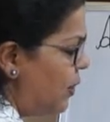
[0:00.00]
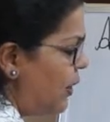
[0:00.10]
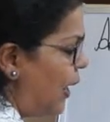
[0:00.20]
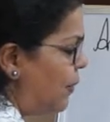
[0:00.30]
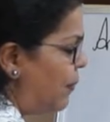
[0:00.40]

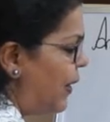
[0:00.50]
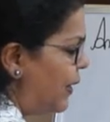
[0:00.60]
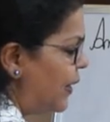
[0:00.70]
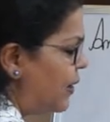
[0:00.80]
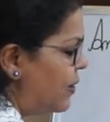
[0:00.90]
That
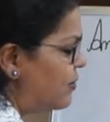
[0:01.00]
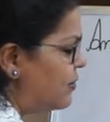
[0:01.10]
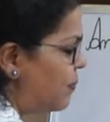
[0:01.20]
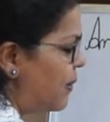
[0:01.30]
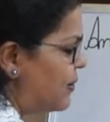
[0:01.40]
painting is
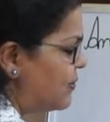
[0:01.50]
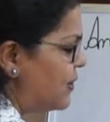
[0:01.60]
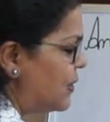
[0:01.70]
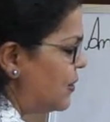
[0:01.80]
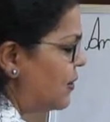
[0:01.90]

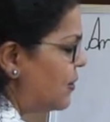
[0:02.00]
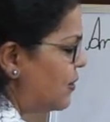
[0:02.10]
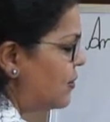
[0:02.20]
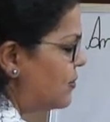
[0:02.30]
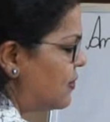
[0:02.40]
depicting
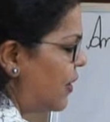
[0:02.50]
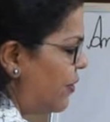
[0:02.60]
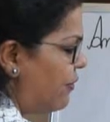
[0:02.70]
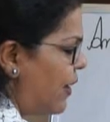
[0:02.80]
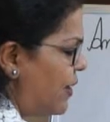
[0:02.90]
the
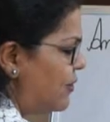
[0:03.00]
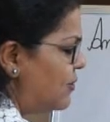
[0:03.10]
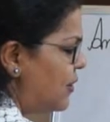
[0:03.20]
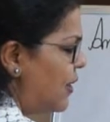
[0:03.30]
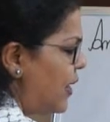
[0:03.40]

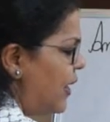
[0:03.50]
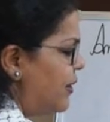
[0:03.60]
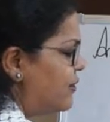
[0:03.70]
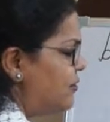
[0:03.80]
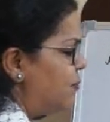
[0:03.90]
sunrise. It
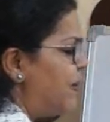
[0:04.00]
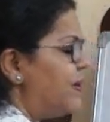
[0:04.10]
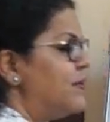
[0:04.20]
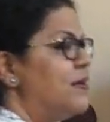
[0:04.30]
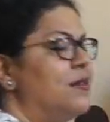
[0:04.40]
is
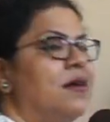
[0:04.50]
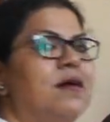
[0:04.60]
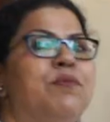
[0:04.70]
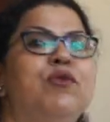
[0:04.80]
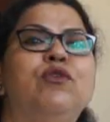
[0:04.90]
depicting
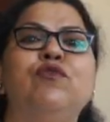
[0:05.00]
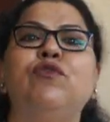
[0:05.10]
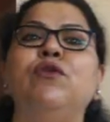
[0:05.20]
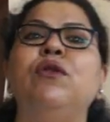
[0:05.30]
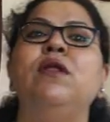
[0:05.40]
the
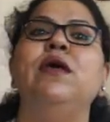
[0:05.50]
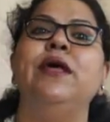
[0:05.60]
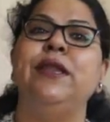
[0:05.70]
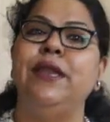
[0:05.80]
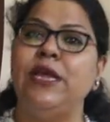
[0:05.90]
beautiful
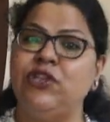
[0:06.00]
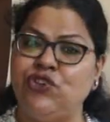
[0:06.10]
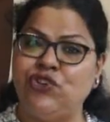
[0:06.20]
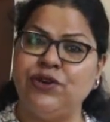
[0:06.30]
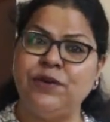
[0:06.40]

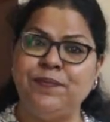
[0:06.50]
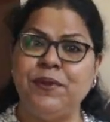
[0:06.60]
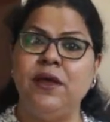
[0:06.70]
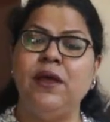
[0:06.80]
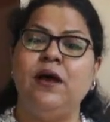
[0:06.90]
nature.
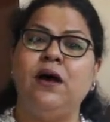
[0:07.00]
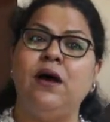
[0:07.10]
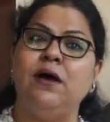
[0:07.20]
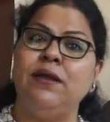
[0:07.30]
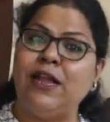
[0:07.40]

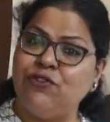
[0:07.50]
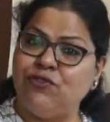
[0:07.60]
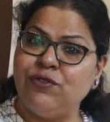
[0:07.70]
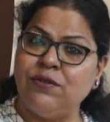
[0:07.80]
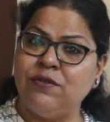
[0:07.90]

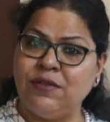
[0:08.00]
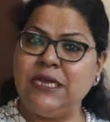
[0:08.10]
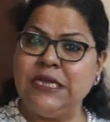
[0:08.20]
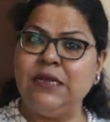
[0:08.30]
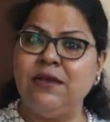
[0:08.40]
Natural
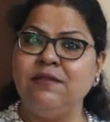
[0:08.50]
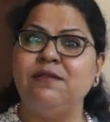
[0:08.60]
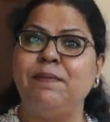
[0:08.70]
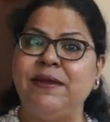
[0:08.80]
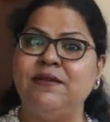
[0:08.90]
scene is
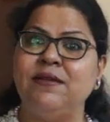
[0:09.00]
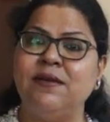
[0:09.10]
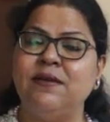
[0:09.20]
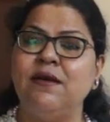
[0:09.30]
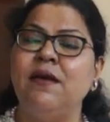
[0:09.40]
depicted
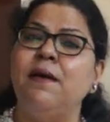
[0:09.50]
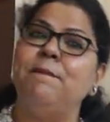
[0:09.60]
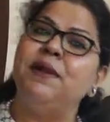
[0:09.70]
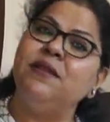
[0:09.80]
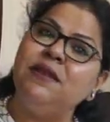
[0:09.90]
here,
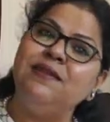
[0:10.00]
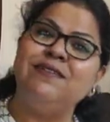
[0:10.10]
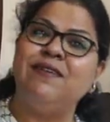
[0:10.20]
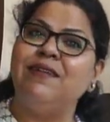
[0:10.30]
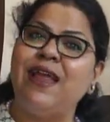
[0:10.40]
but these
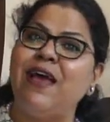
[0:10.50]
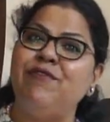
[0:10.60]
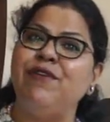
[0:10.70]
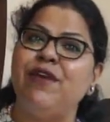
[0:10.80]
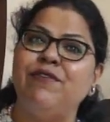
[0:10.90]
children
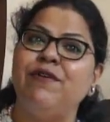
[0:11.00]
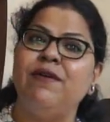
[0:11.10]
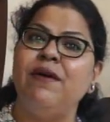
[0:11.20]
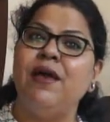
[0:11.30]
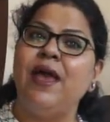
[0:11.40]
have never